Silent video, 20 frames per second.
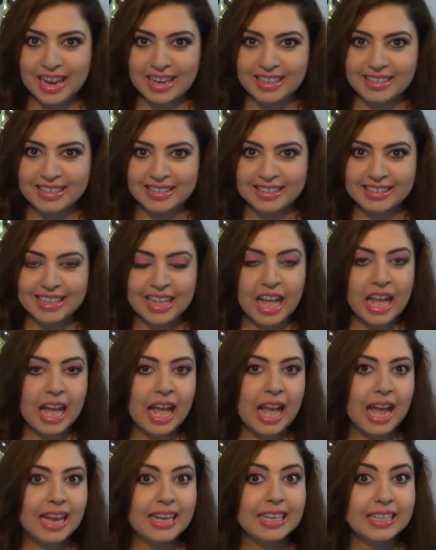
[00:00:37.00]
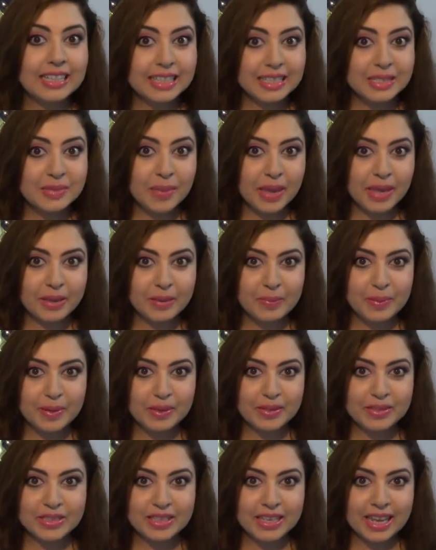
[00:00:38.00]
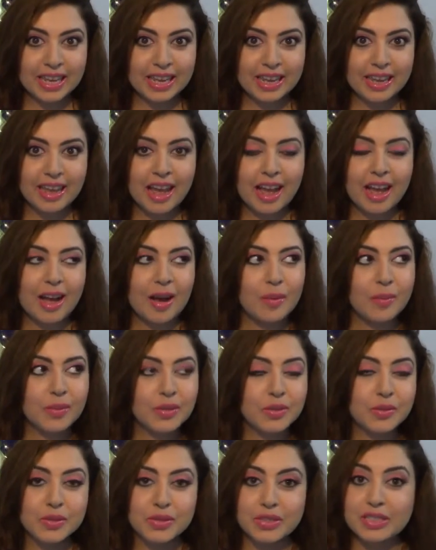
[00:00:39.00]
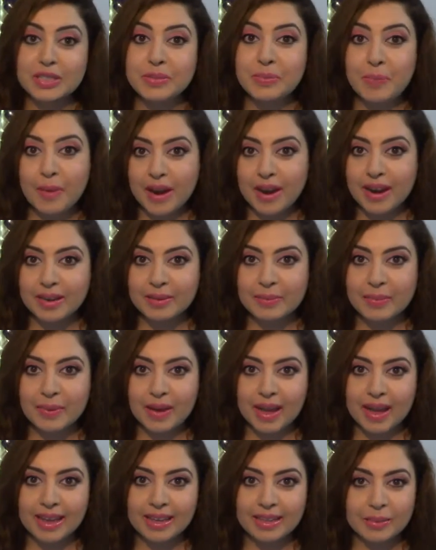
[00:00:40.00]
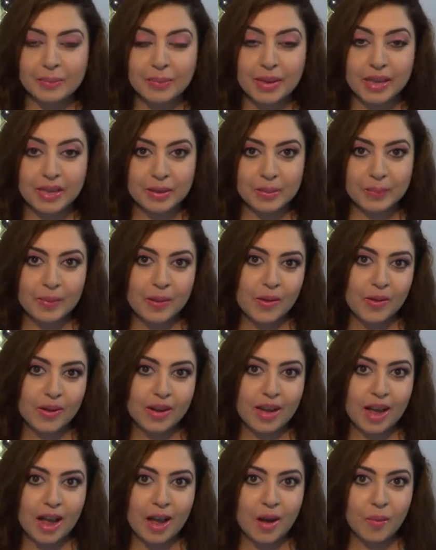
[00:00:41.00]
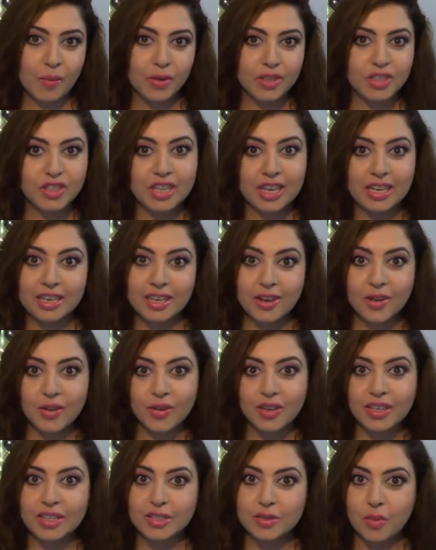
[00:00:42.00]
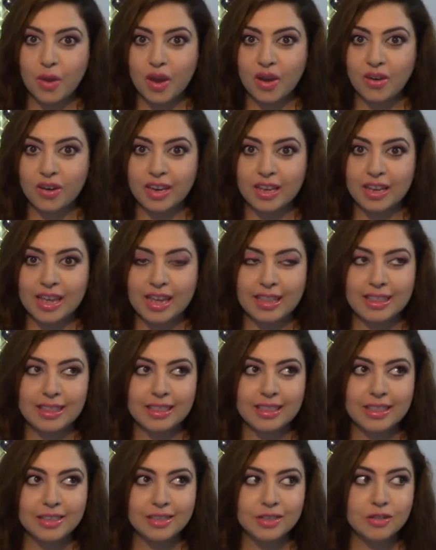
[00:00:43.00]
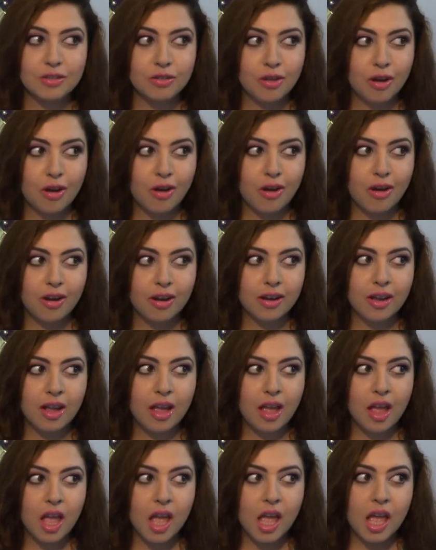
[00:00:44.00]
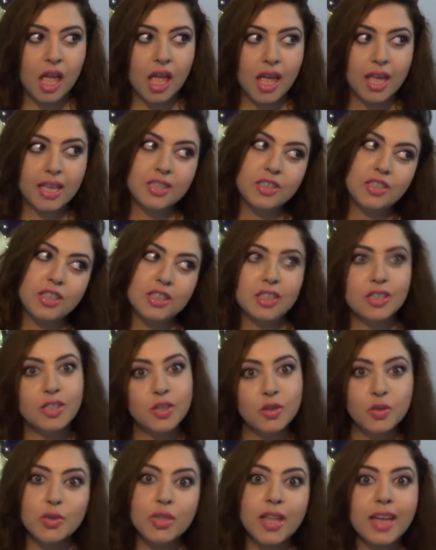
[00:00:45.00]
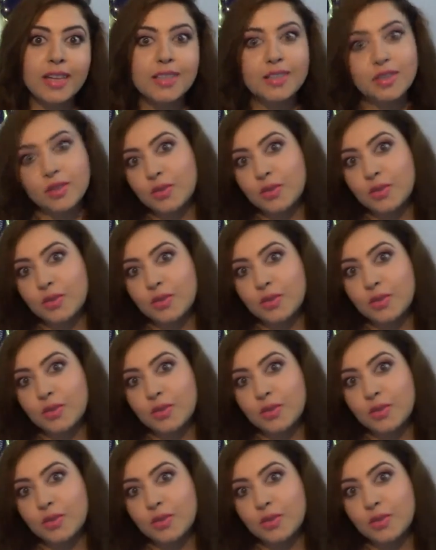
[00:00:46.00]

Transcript: So I did this makeup look today, which was inspired by the makeup look which Sunny Leone is wearing in the song. And just do that